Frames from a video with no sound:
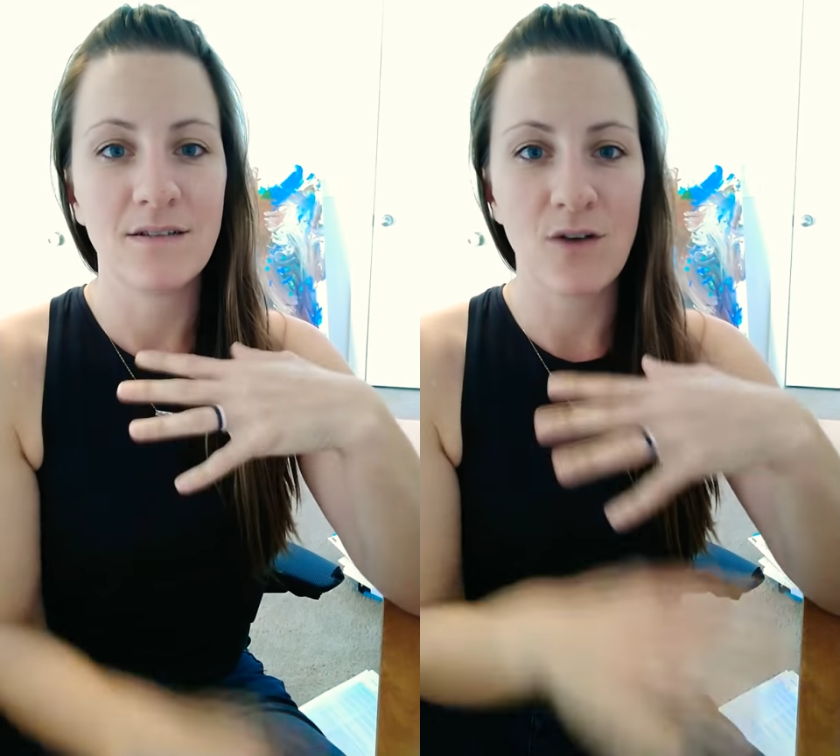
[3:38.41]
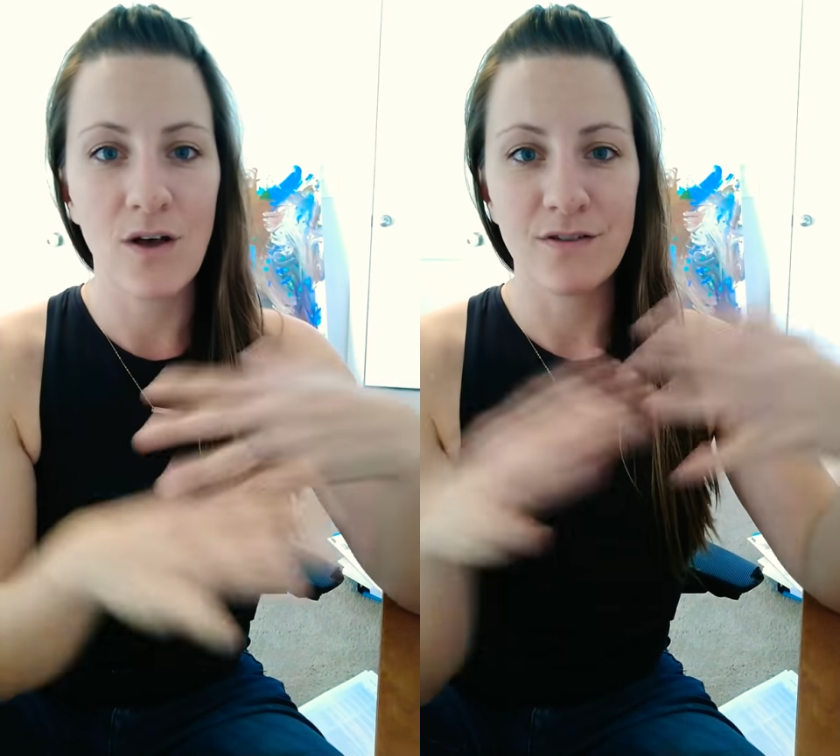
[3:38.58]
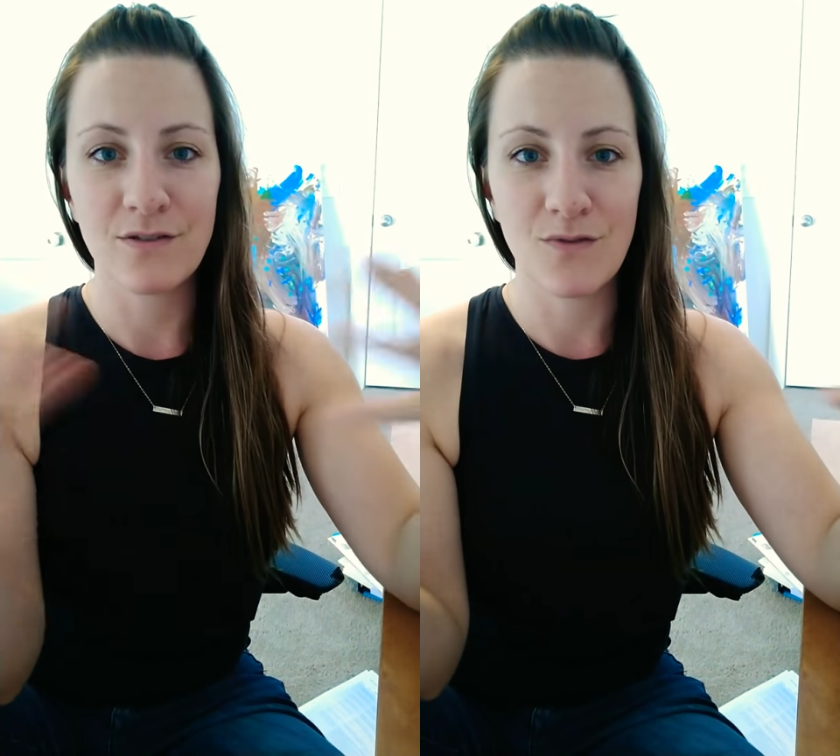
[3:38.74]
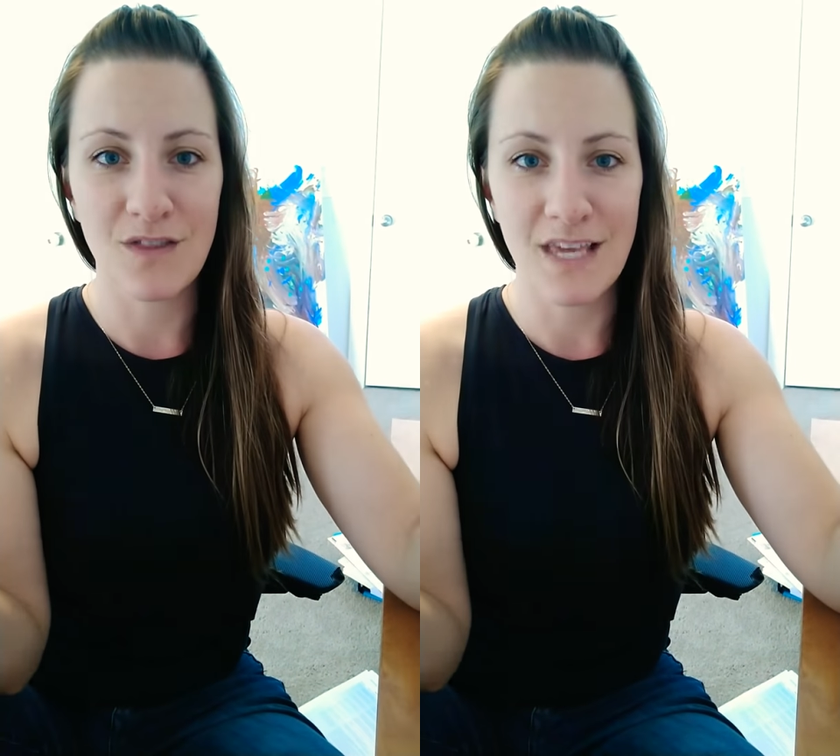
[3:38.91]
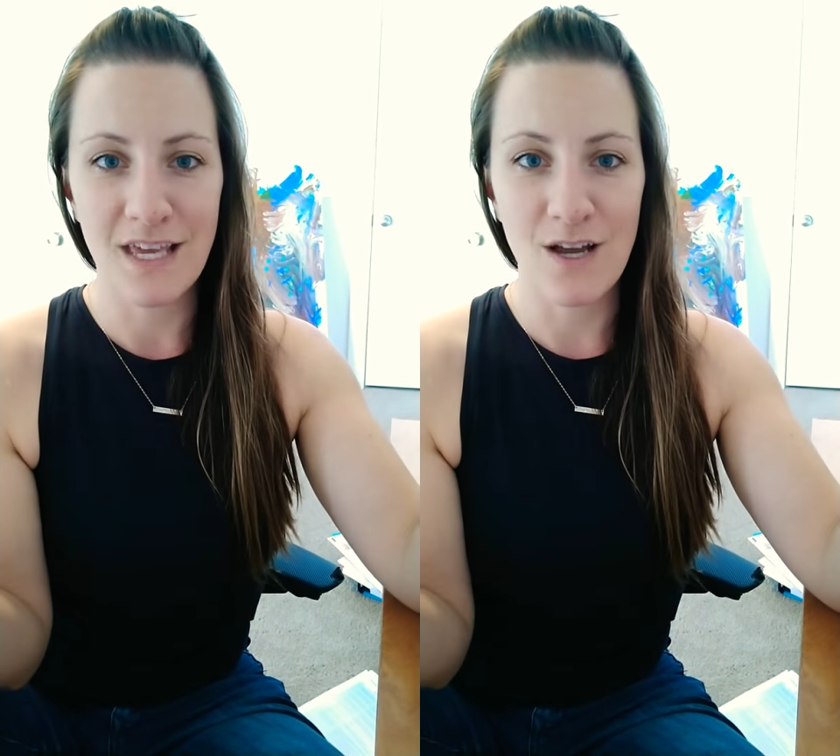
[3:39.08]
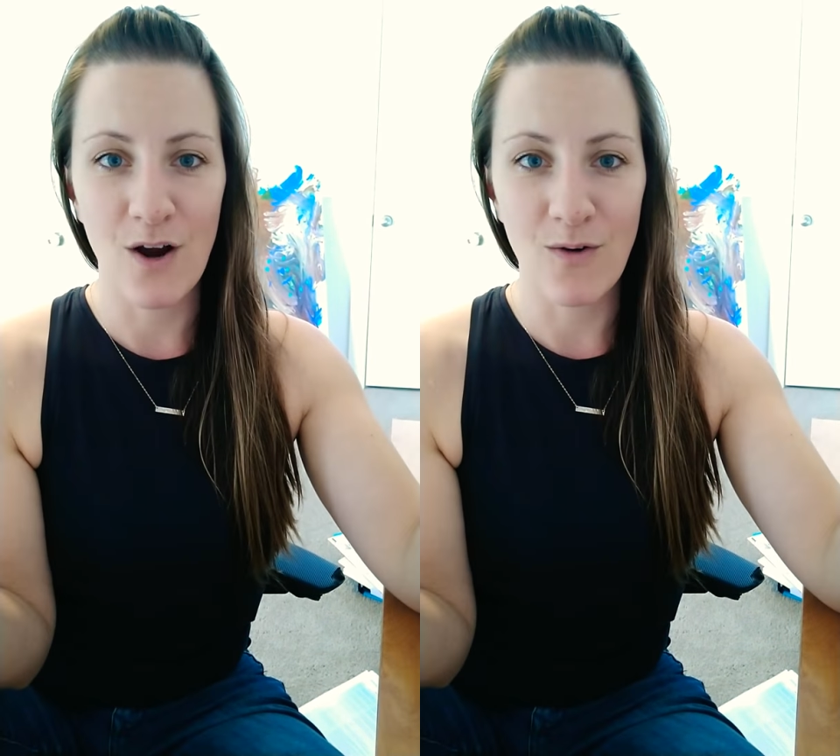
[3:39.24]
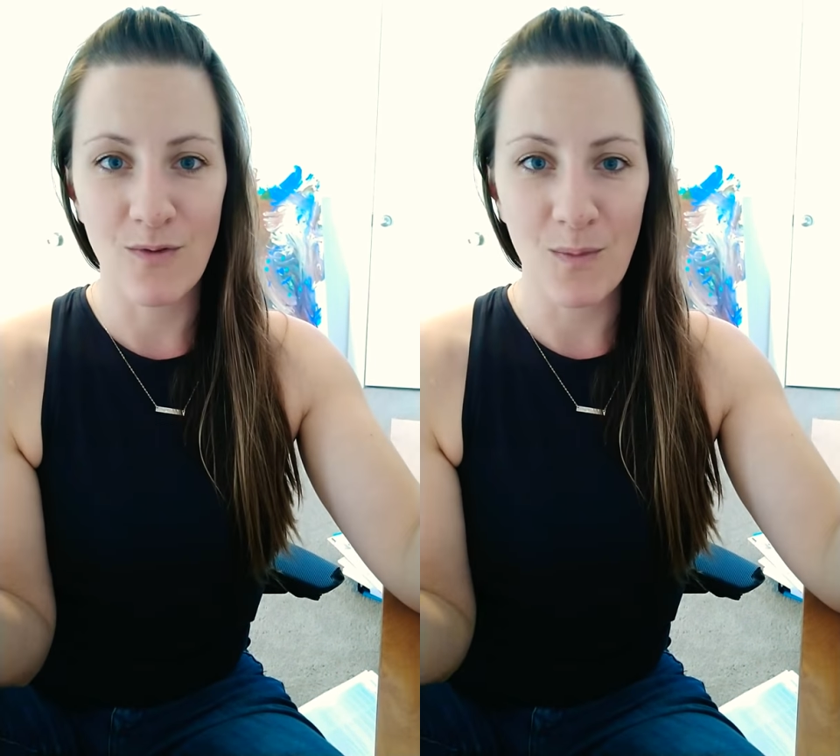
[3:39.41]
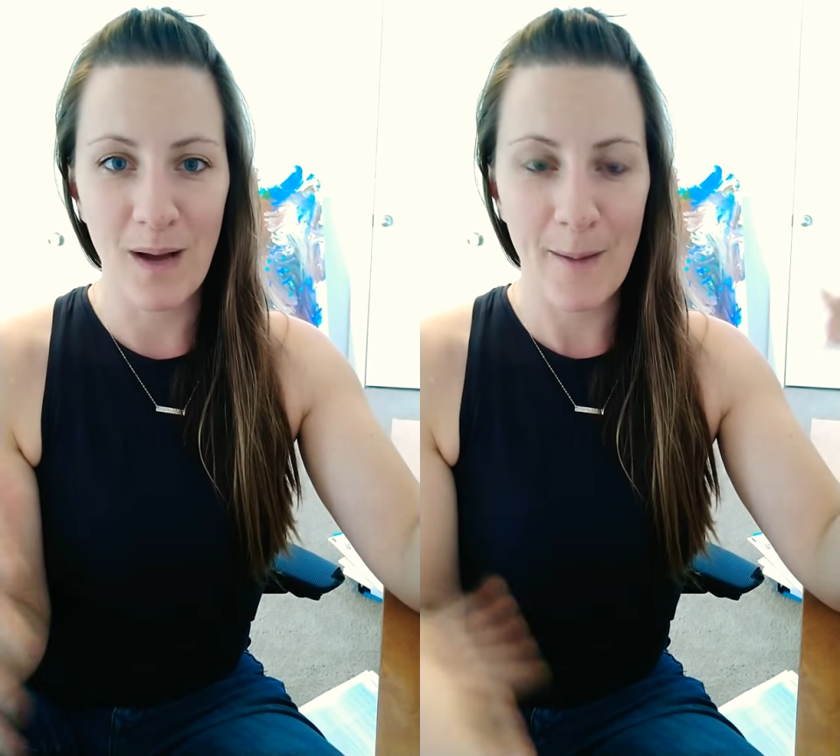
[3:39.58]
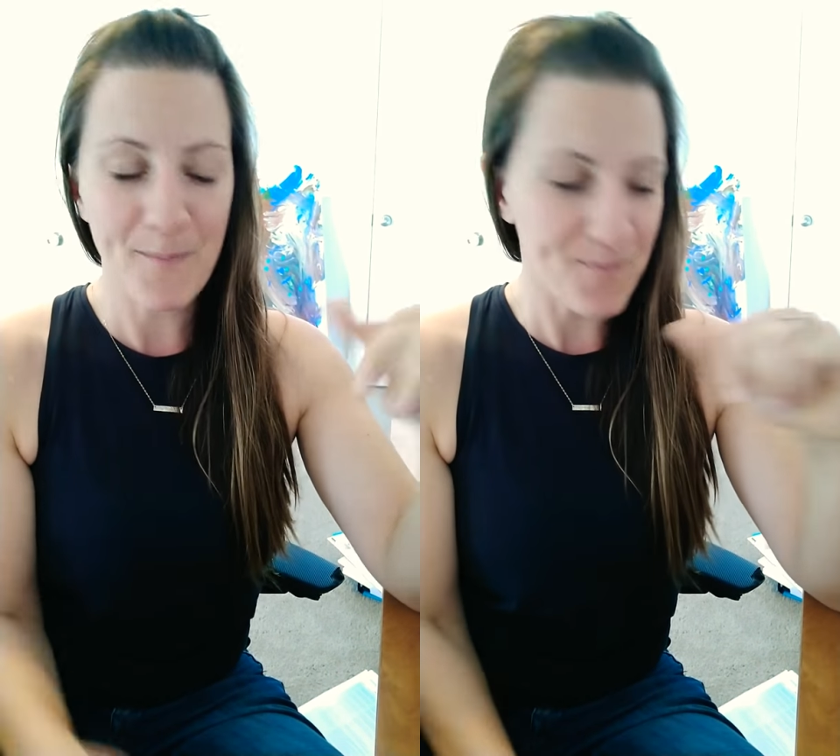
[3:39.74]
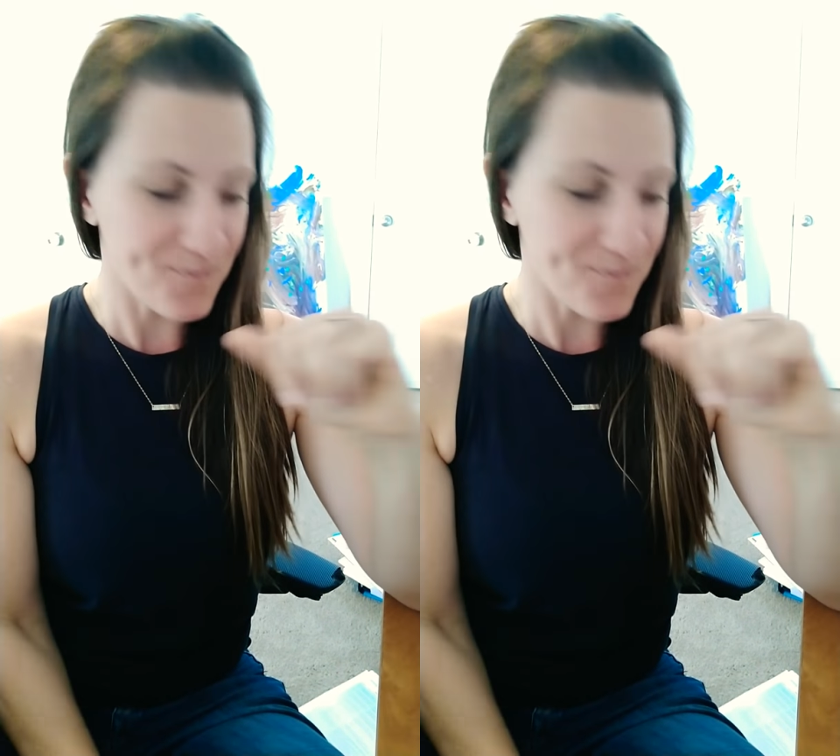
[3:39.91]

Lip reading: also the aroma.